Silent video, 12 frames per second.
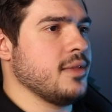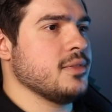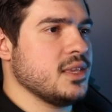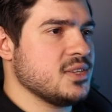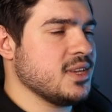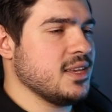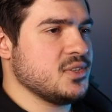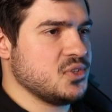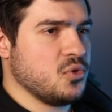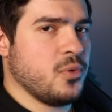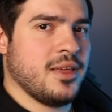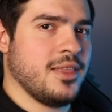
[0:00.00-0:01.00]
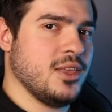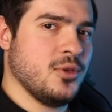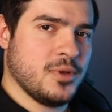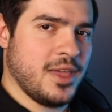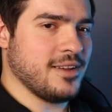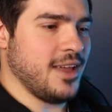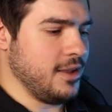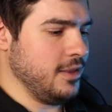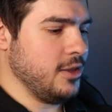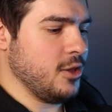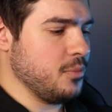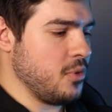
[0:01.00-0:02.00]
And this is the way that you would get
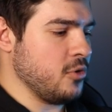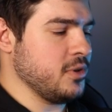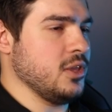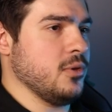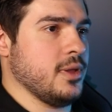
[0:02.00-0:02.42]
any component.